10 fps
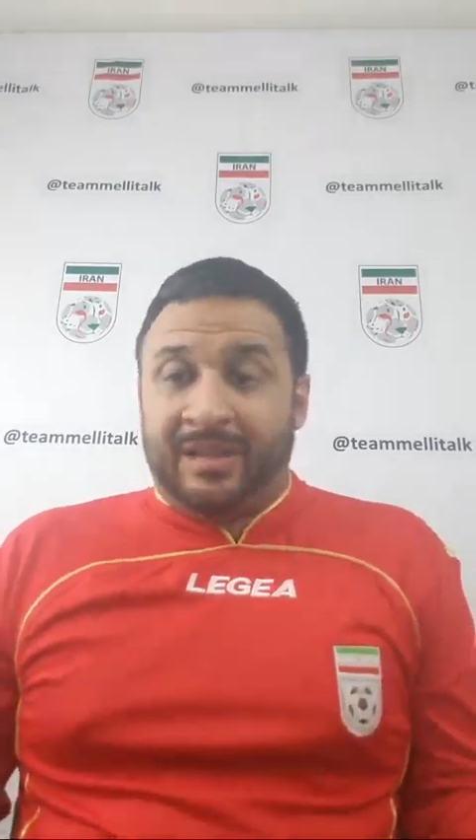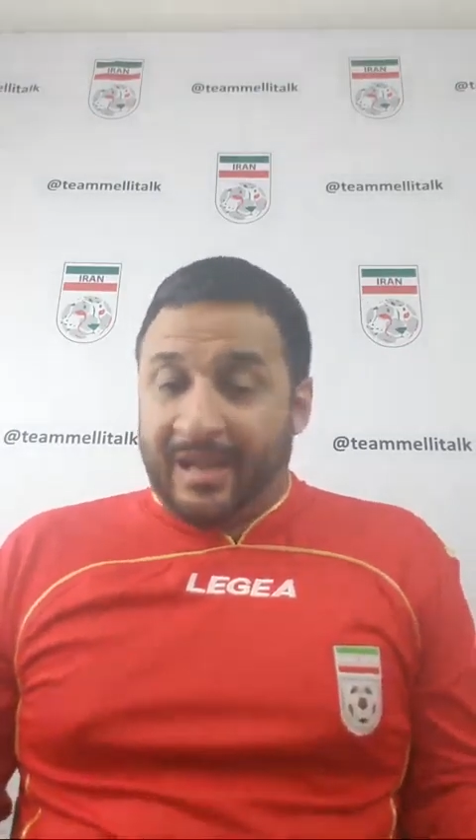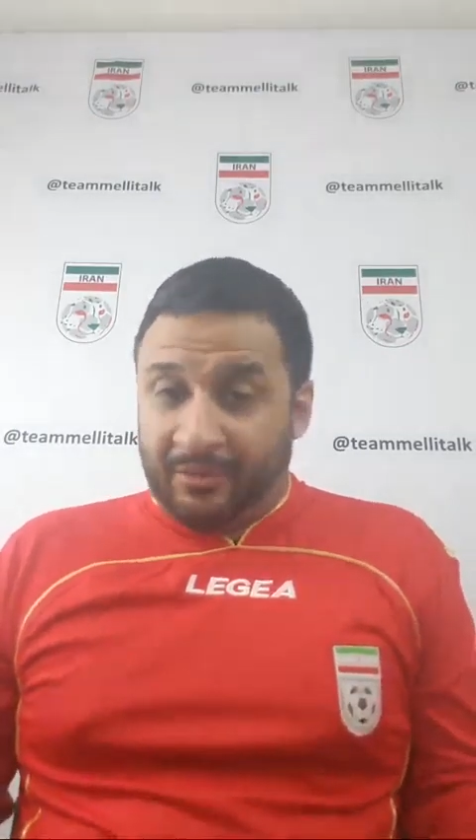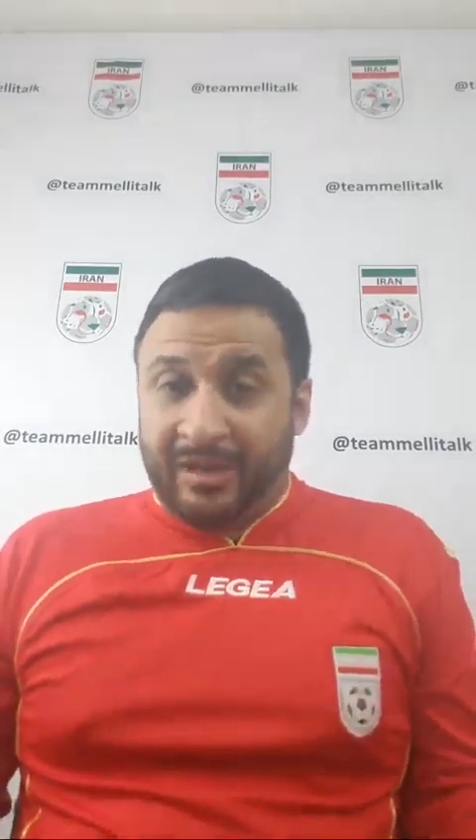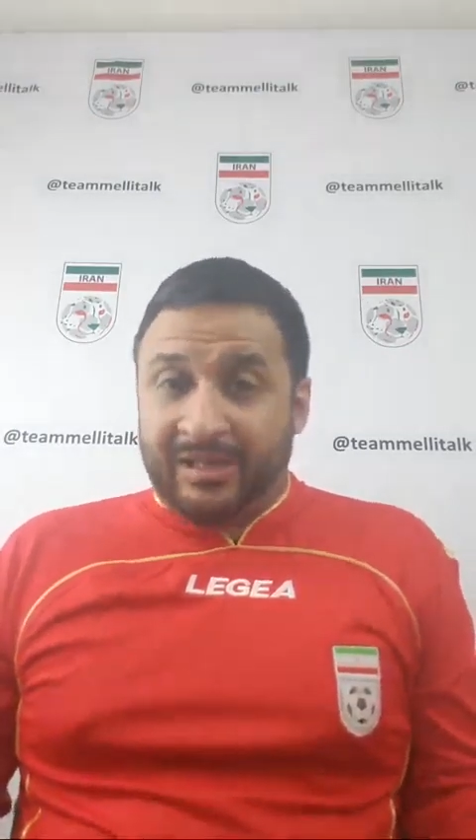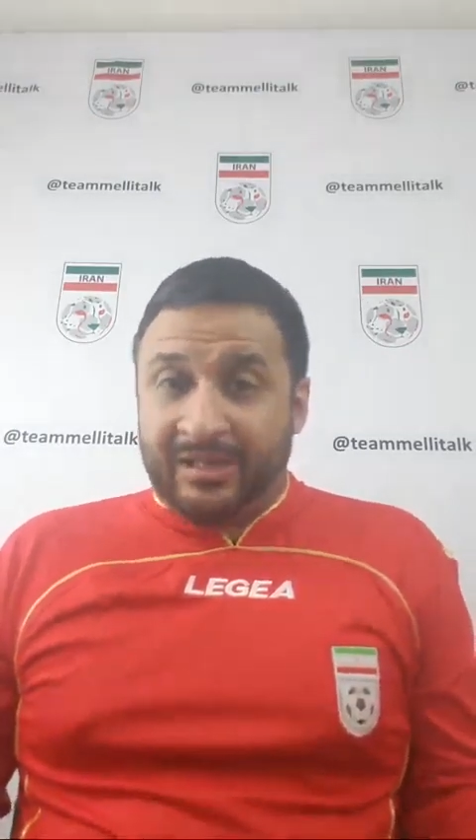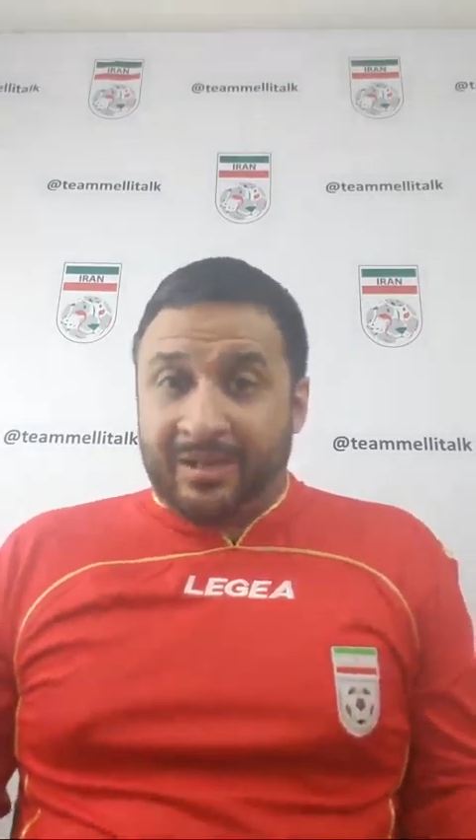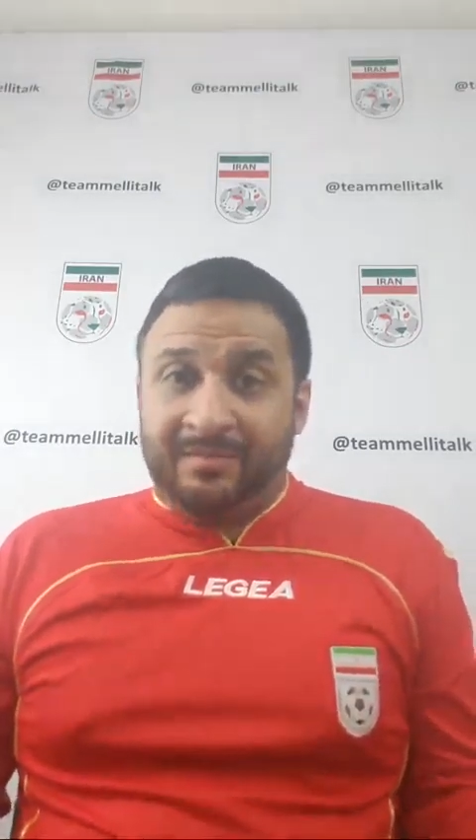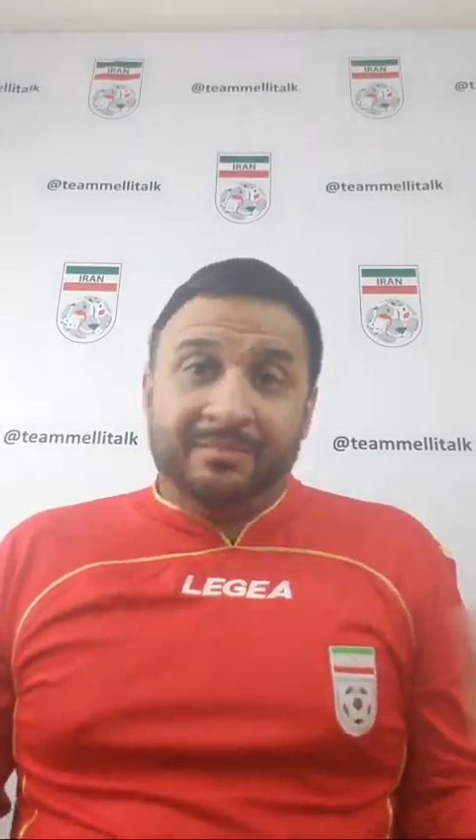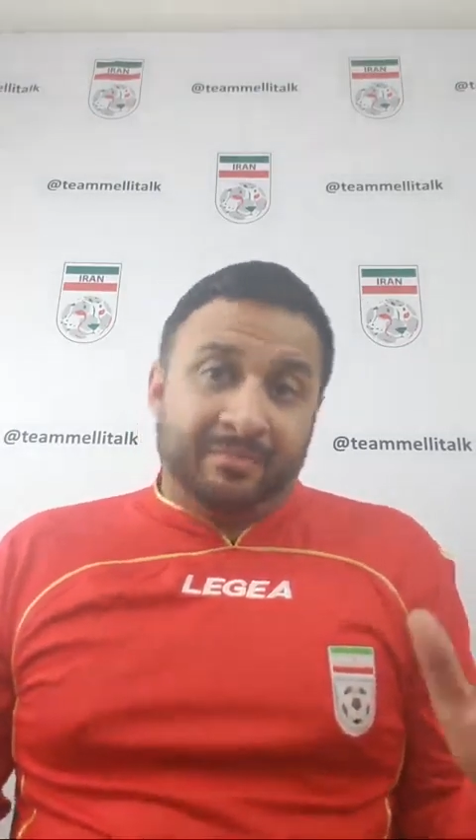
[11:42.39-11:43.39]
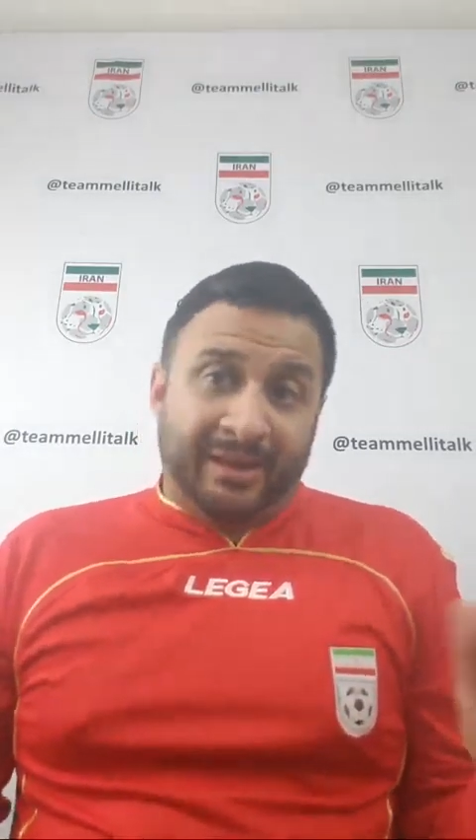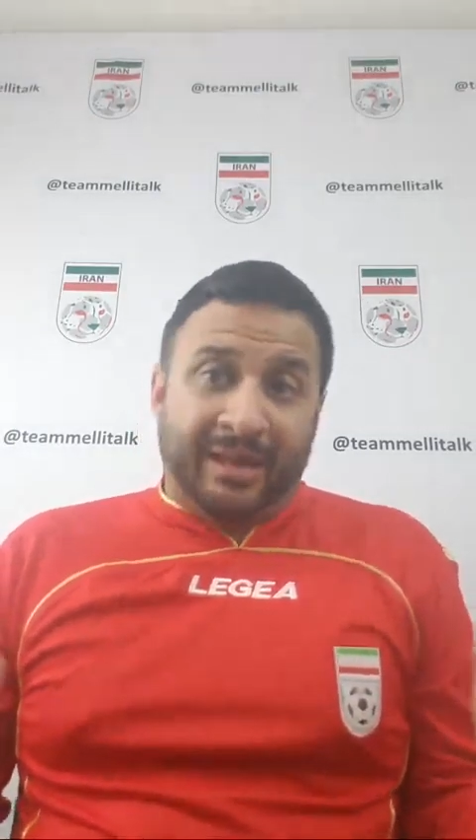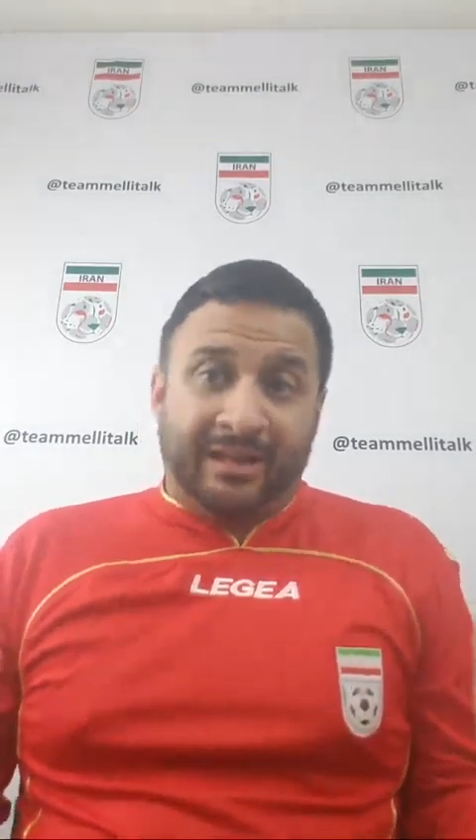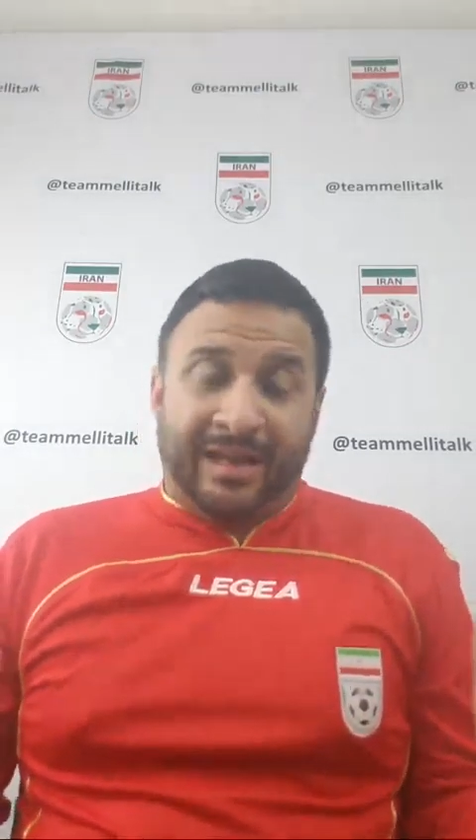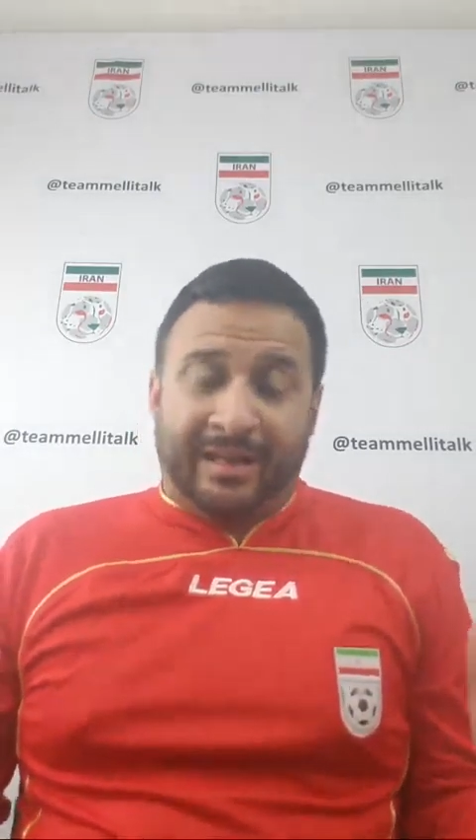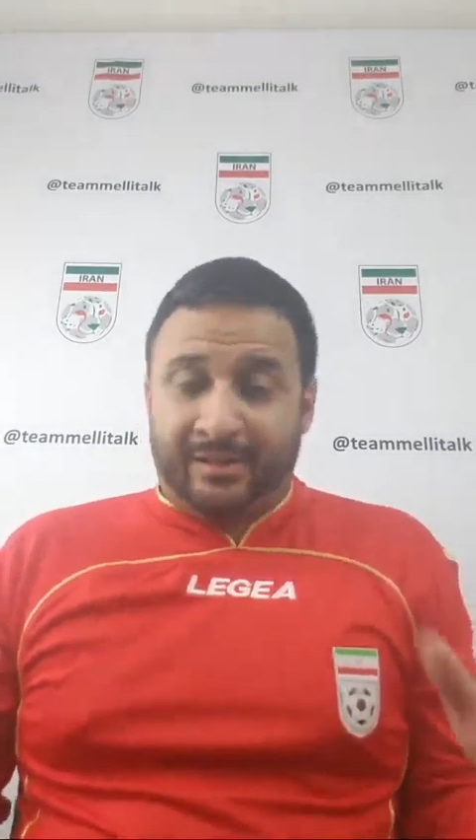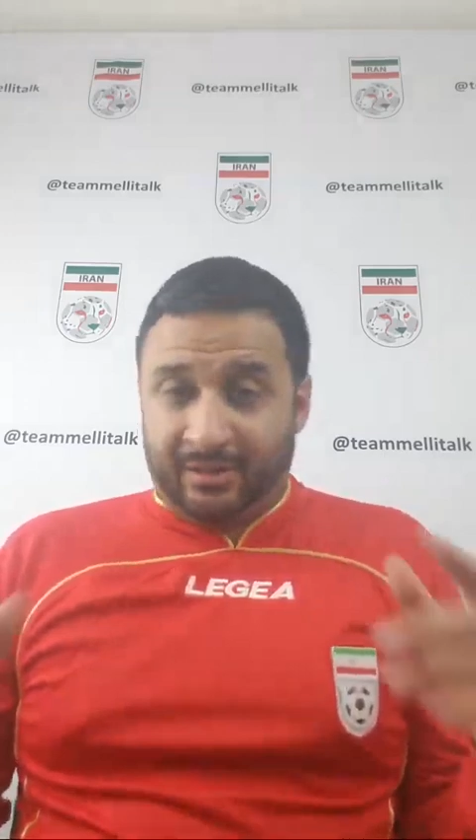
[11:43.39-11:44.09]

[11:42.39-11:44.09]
Got to rest some, but not a lot.